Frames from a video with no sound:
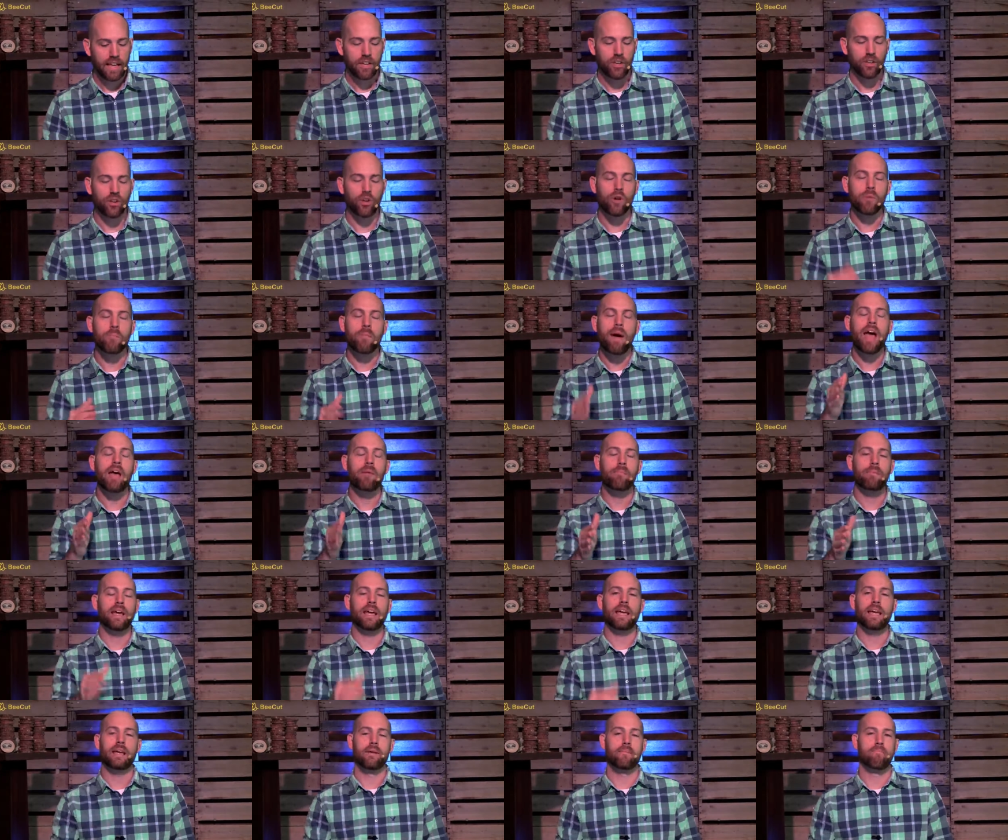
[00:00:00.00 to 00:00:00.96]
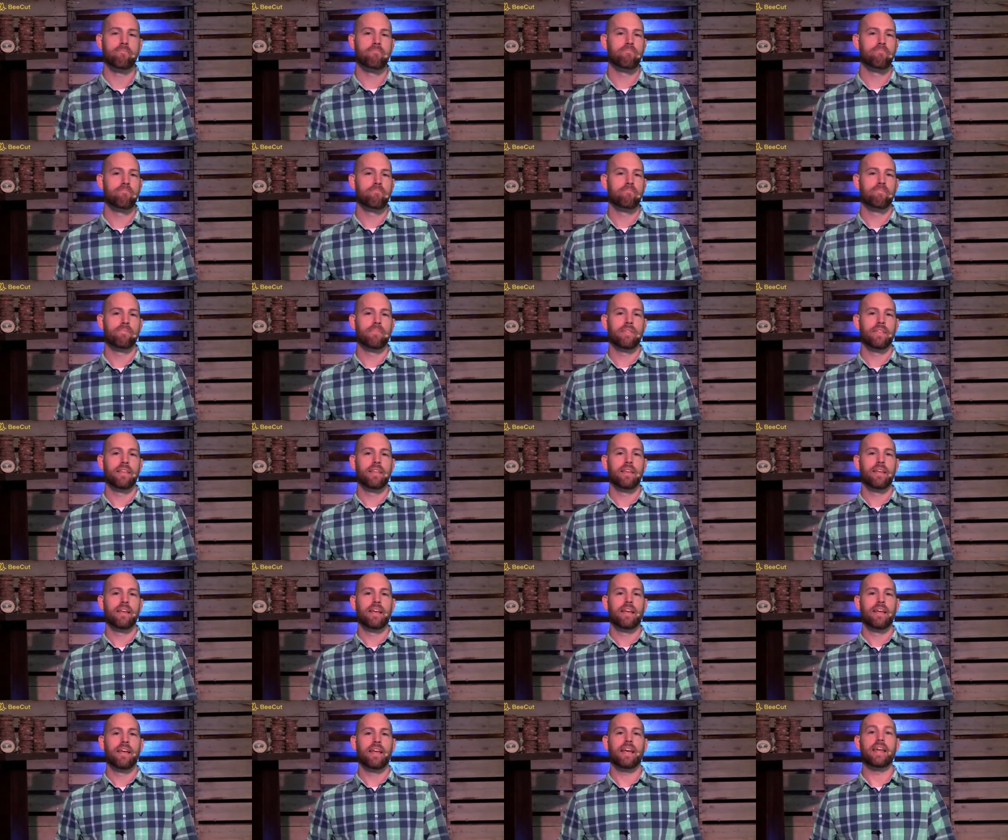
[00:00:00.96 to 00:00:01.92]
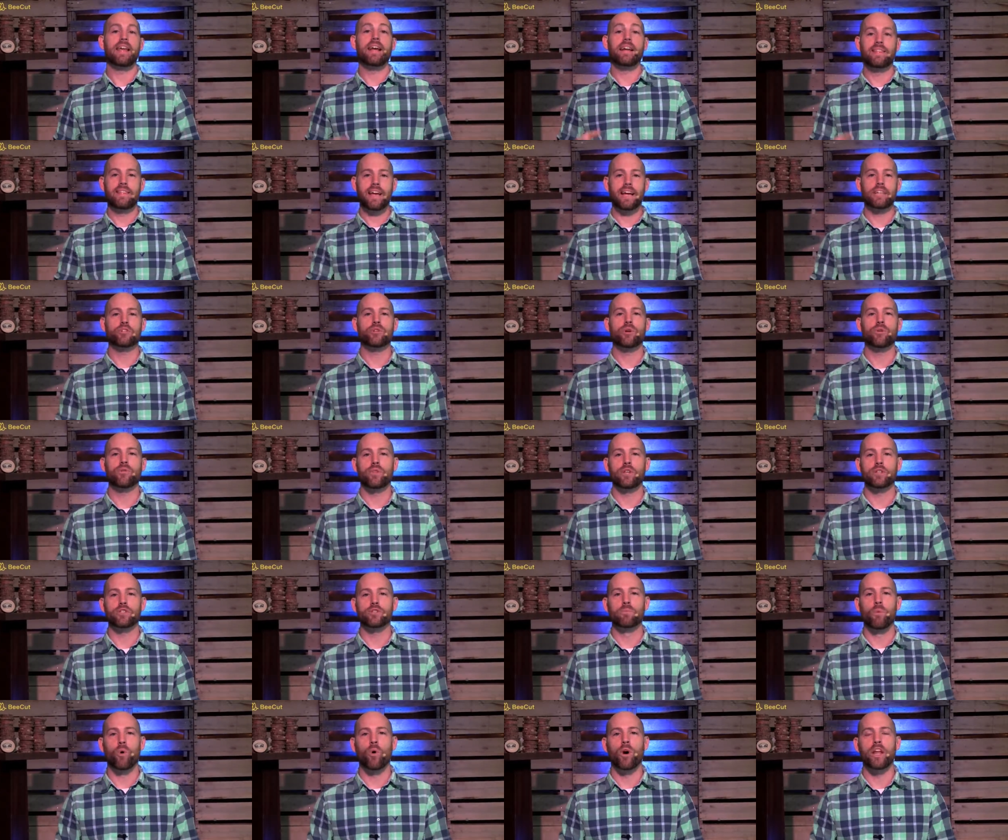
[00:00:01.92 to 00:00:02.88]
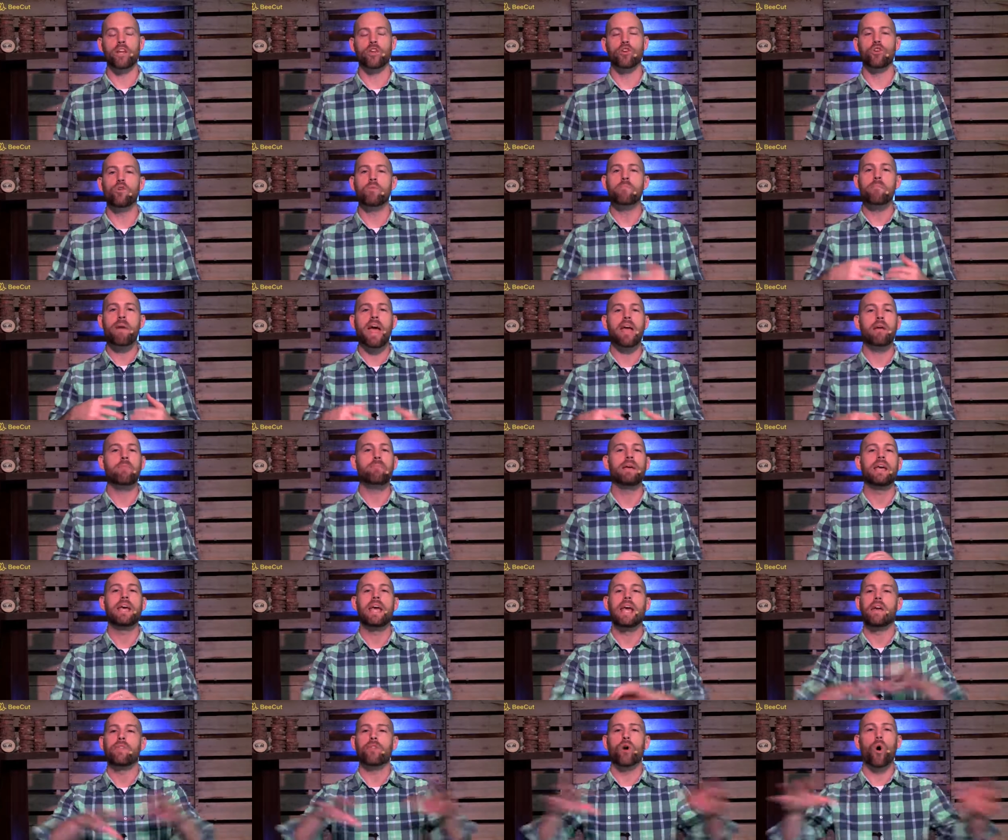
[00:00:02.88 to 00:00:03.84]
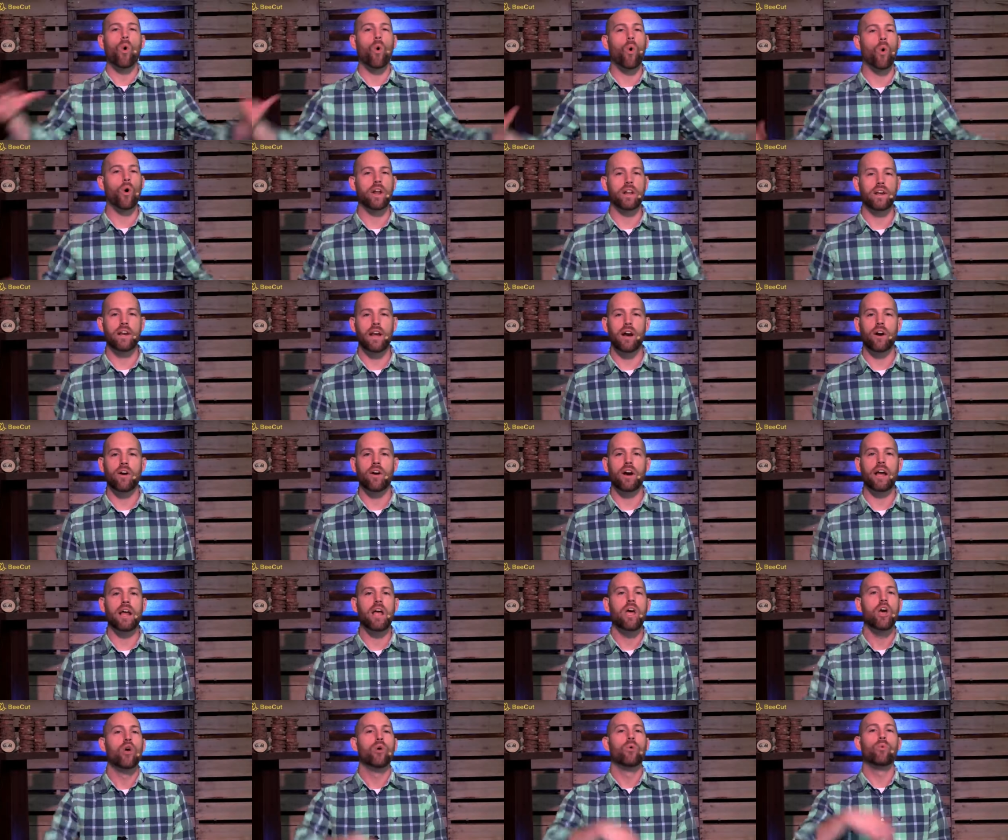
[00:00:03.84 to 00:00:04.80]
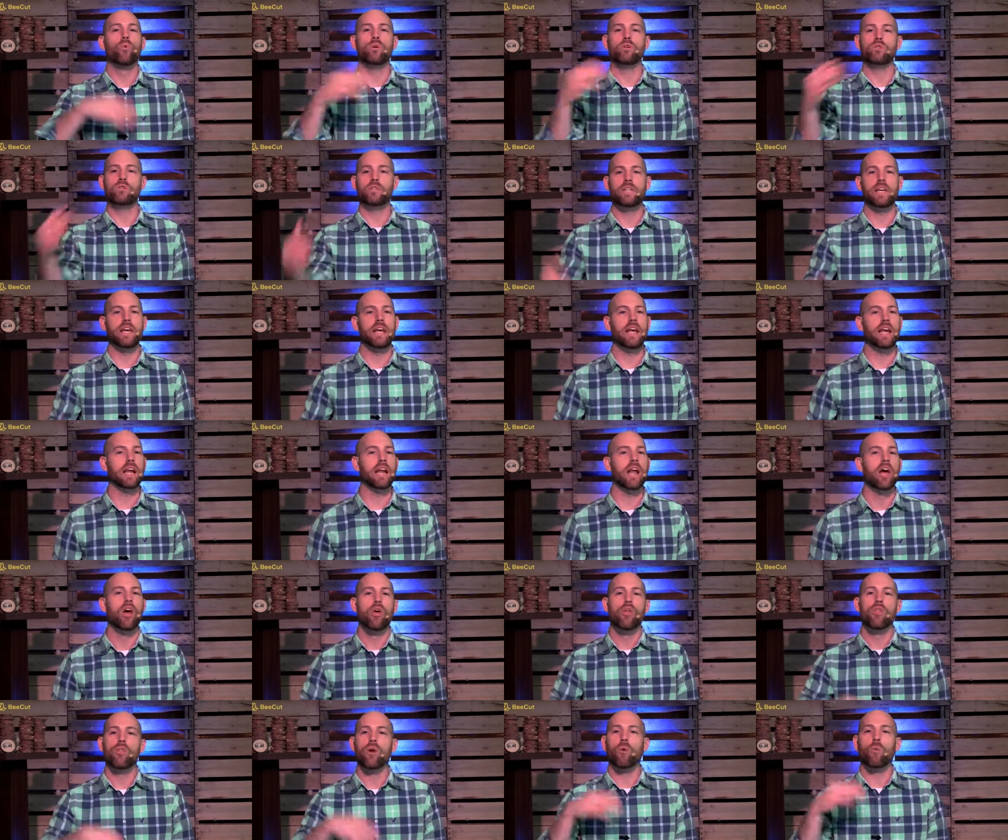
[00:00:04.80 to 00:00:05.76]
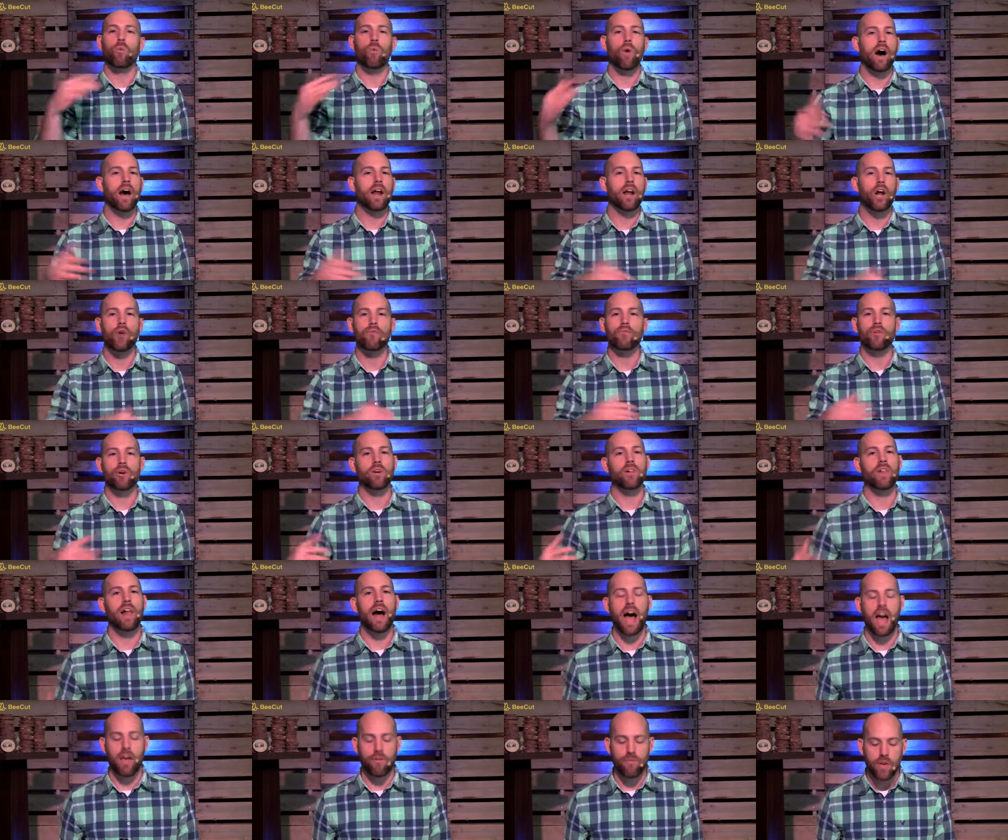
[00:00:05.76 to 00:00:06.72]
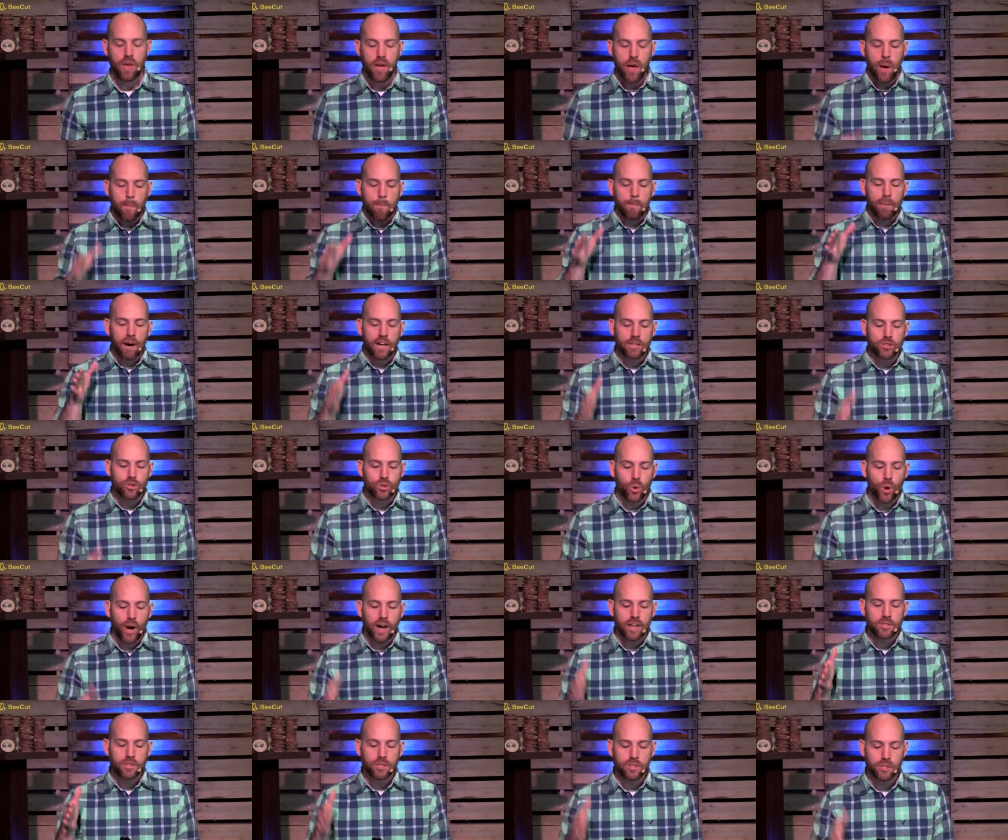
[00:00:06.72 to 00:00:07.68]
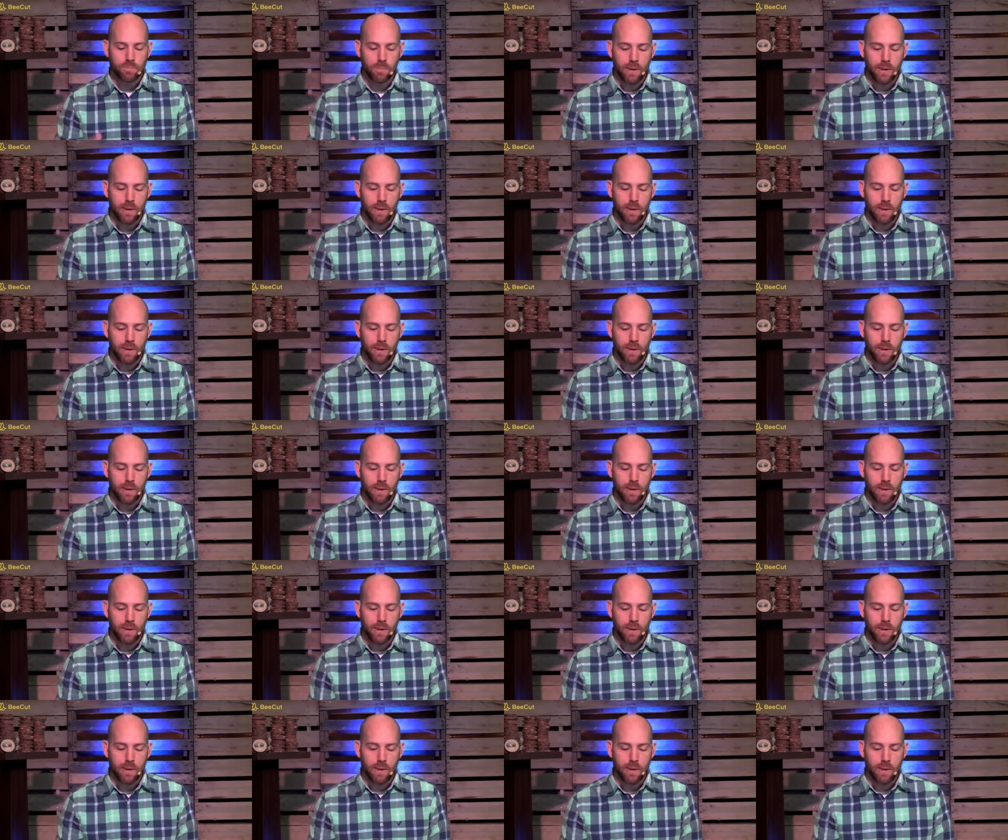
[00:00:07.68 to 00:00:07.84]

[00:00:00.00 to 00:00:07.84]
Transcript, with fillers: You may be in a desert this morning. You may be in the ordinary routine, the rut of your life, but trust